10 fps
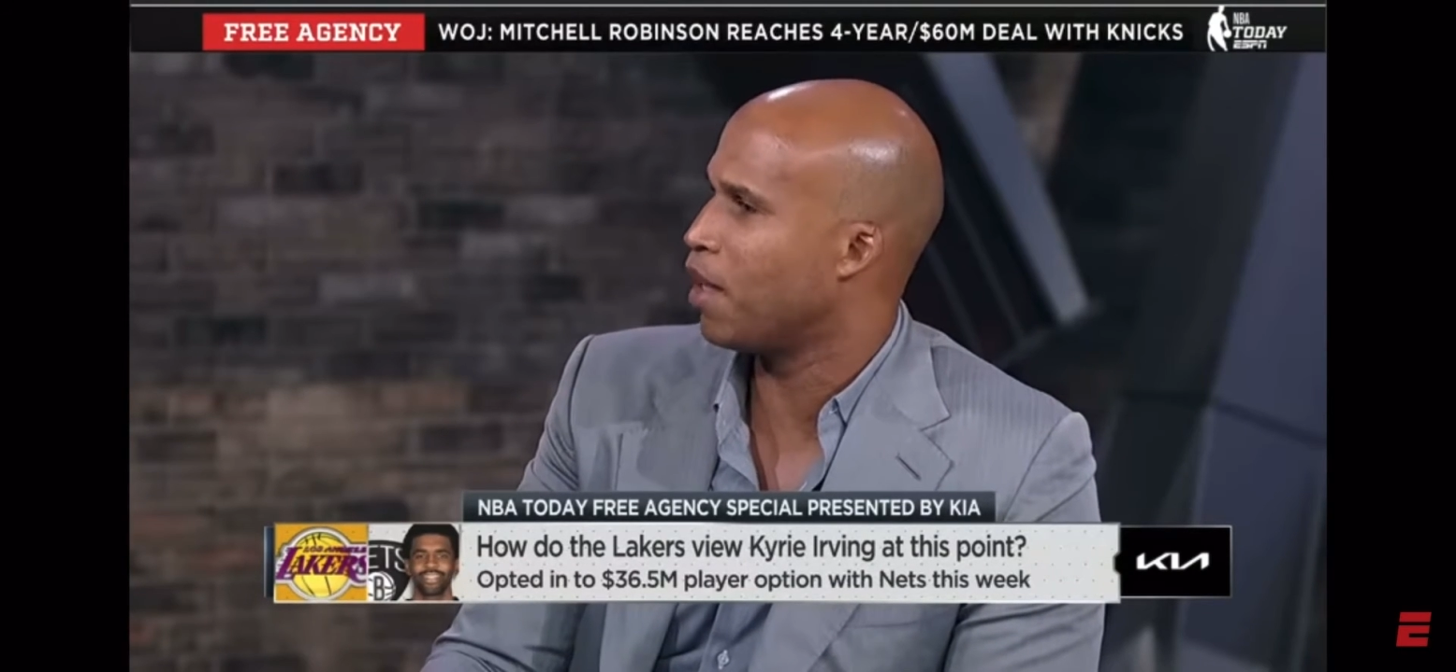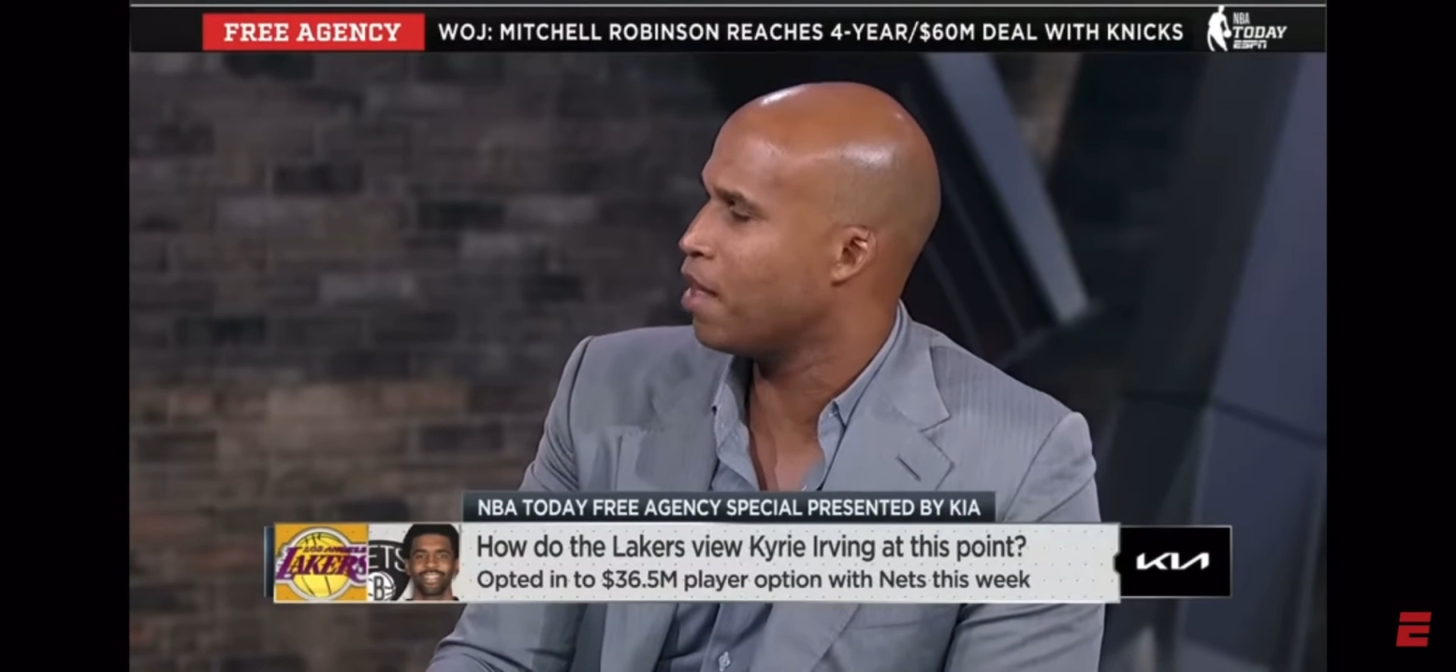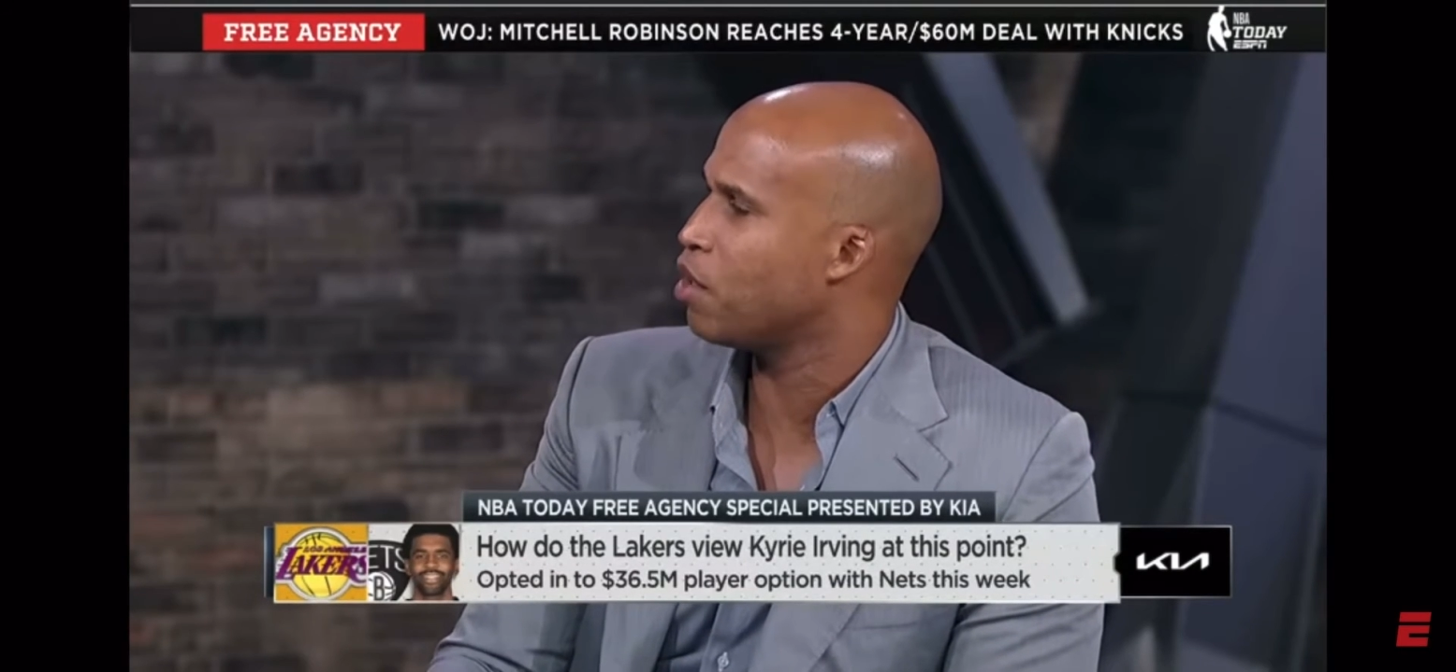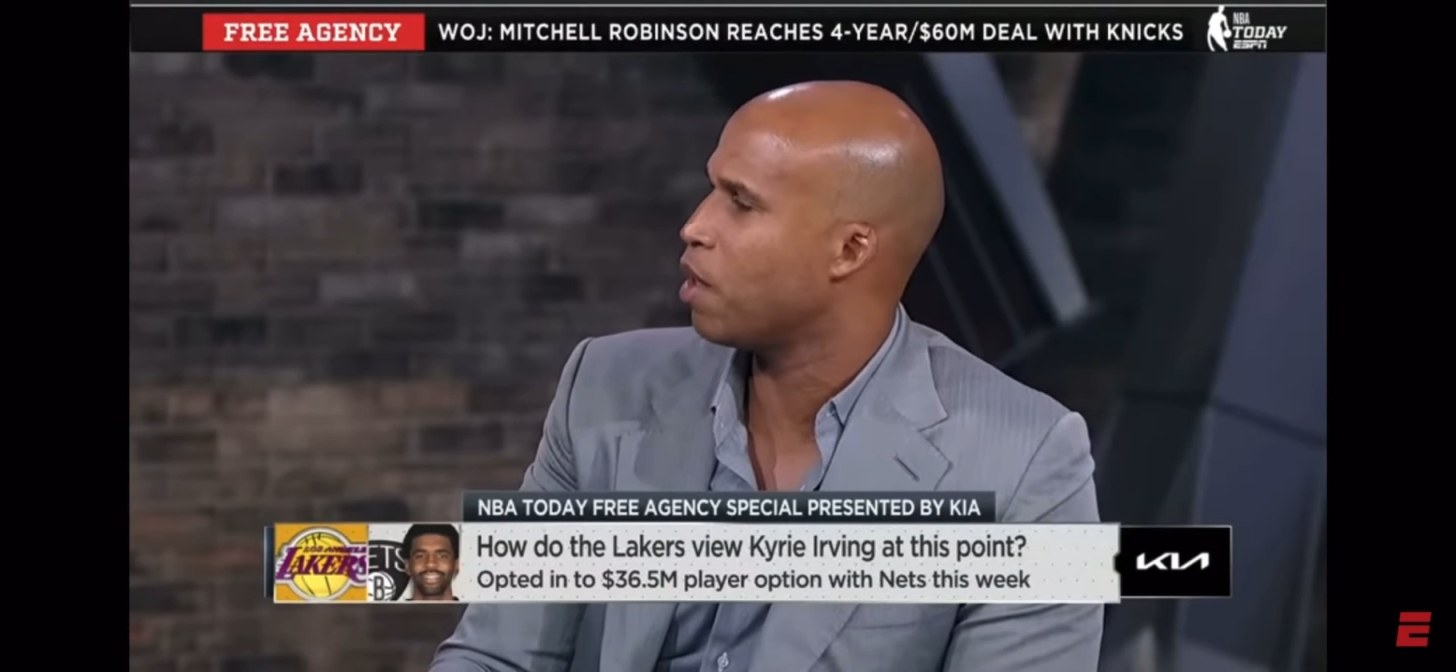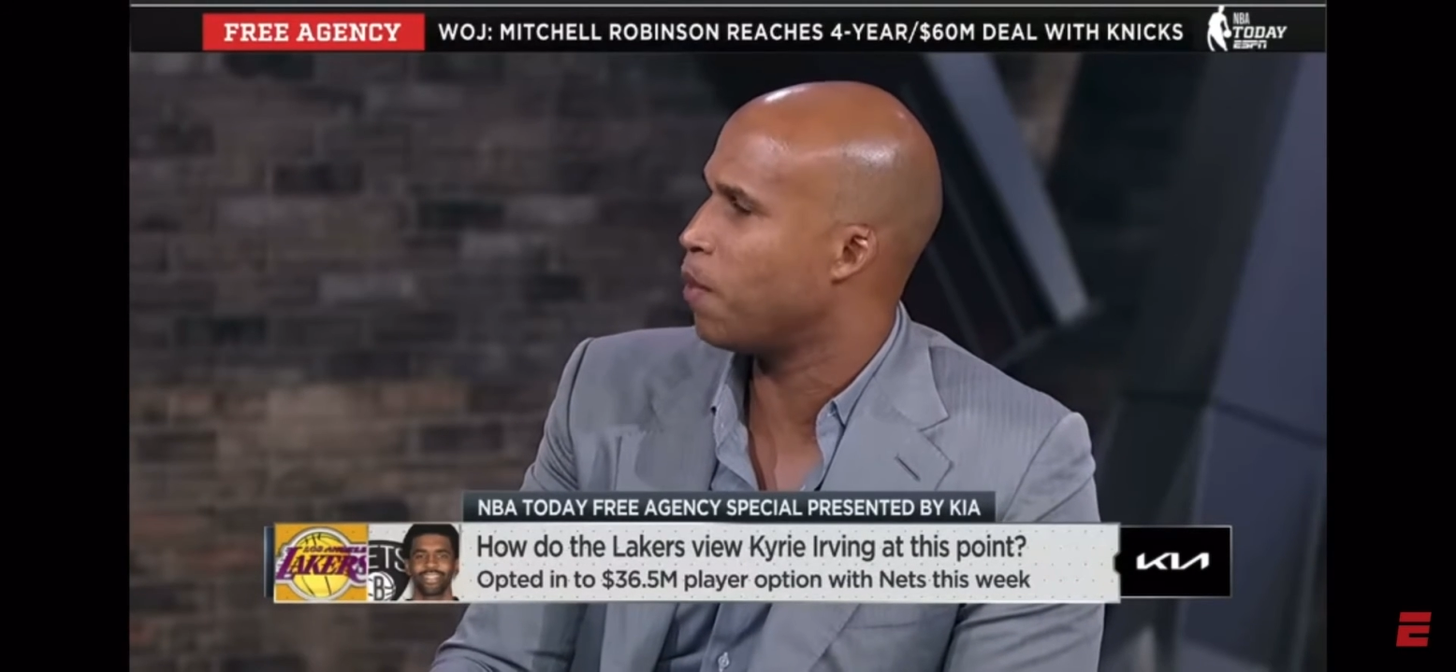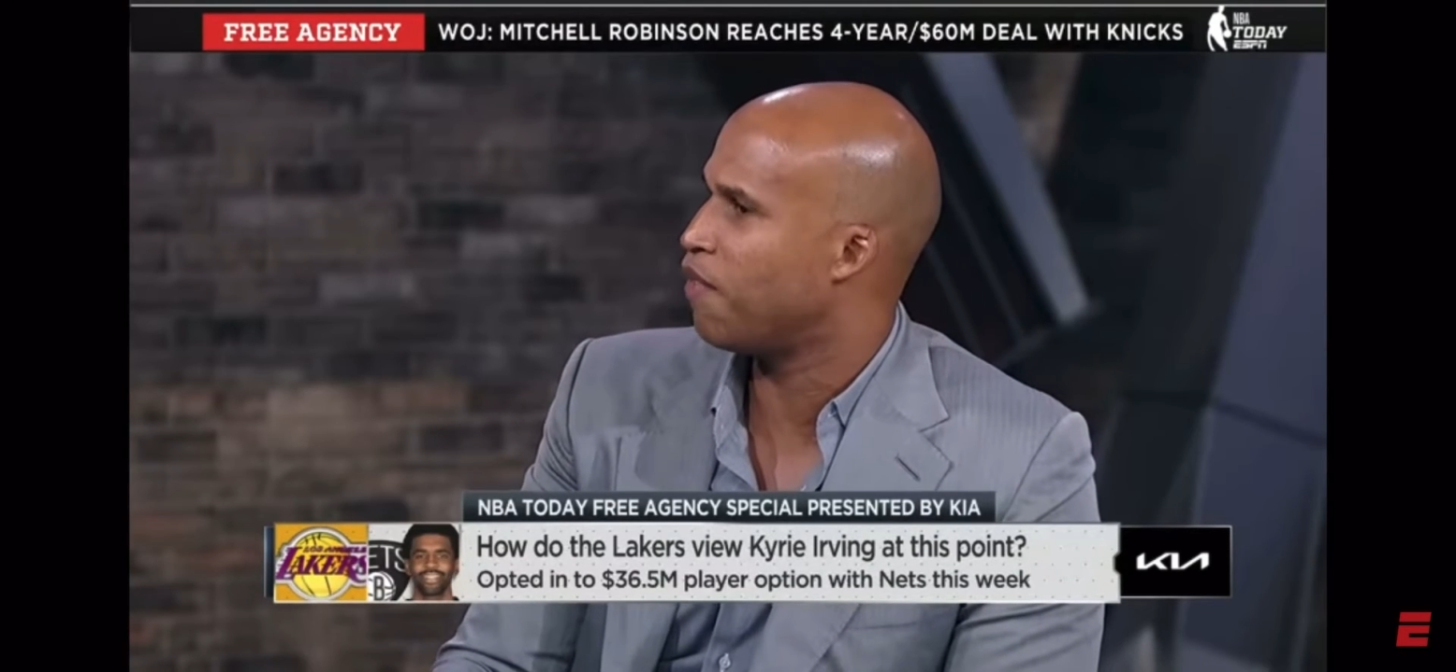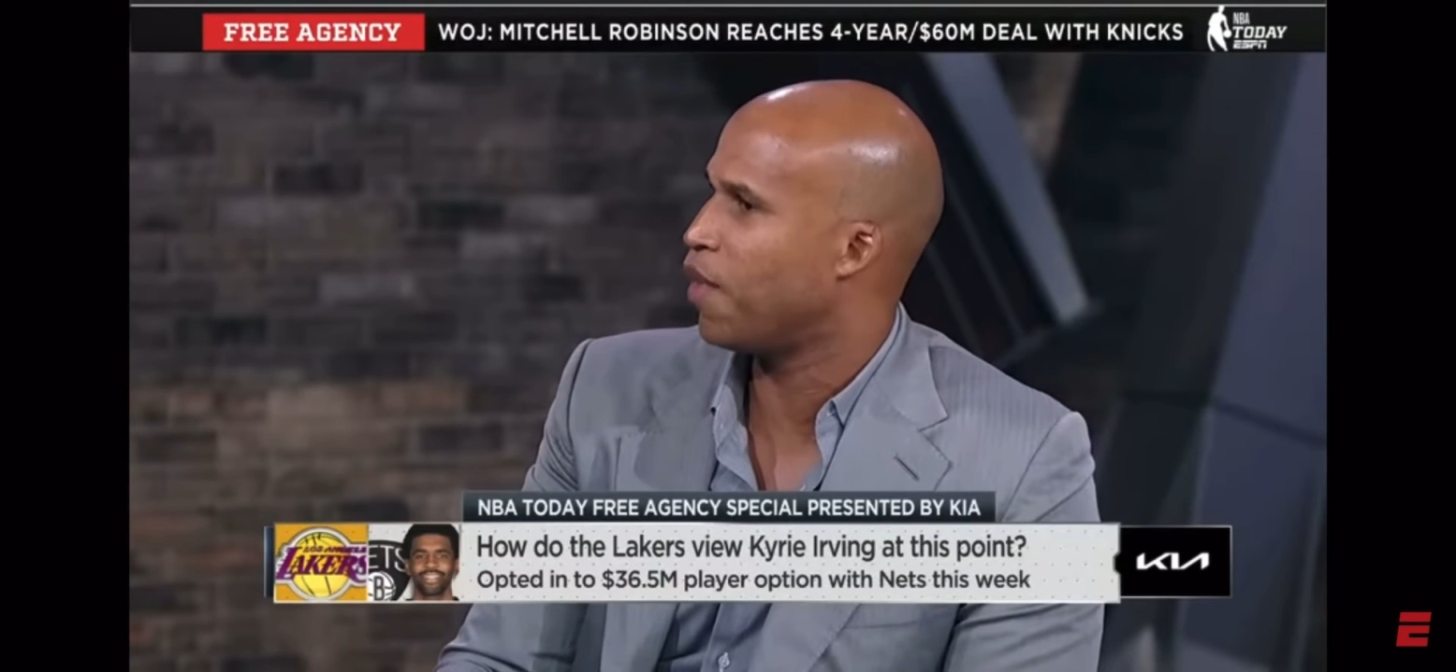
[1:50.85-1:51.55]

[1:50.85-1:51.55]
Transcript: relationship